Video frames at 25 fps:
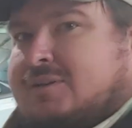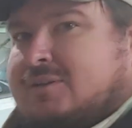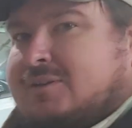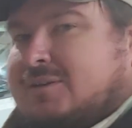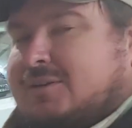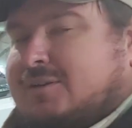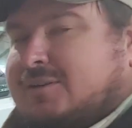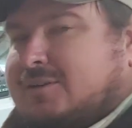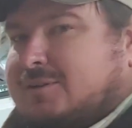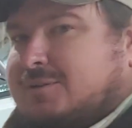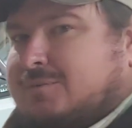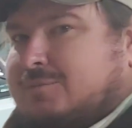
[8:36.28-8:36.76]

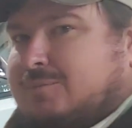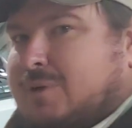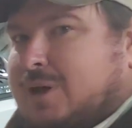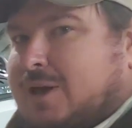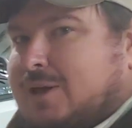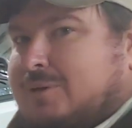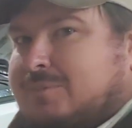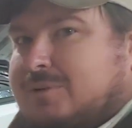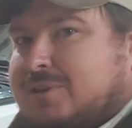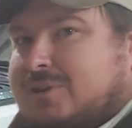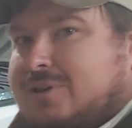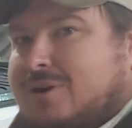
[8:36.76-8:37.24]

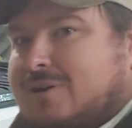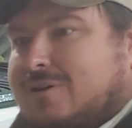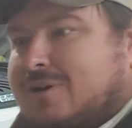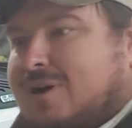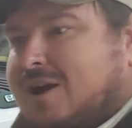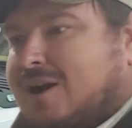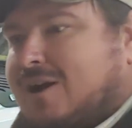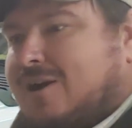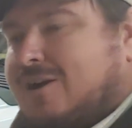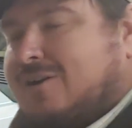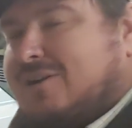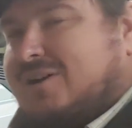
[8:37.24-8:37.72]
Maybe they're
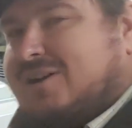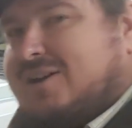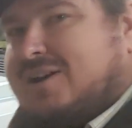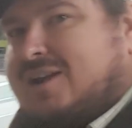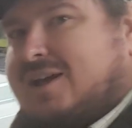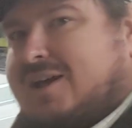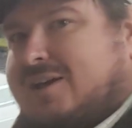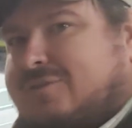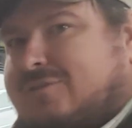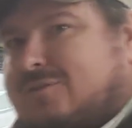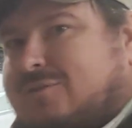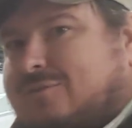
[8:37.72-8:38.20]
ironing
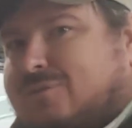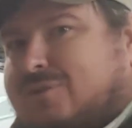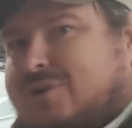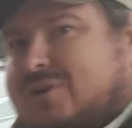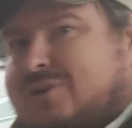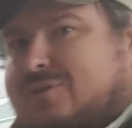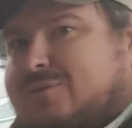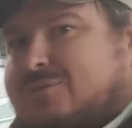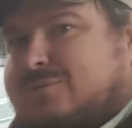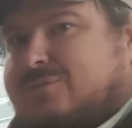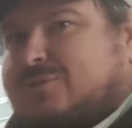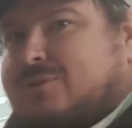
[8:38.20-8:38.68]
out the
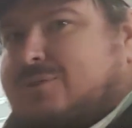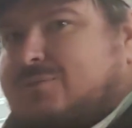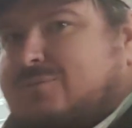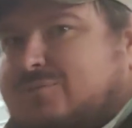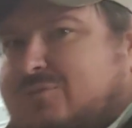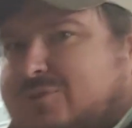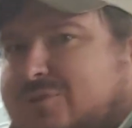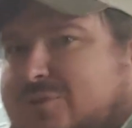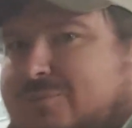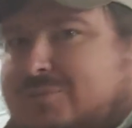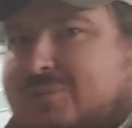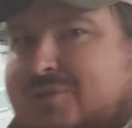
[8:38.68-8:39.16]
wrinkles on
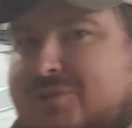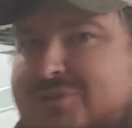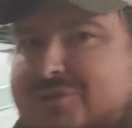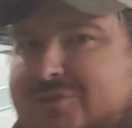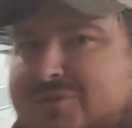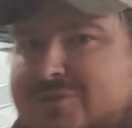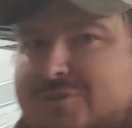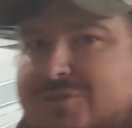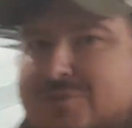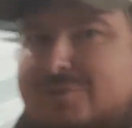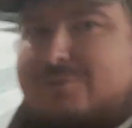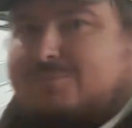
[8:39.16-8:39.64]
some of this
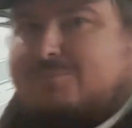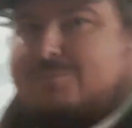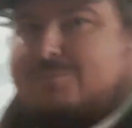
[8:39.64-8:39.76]
stuff,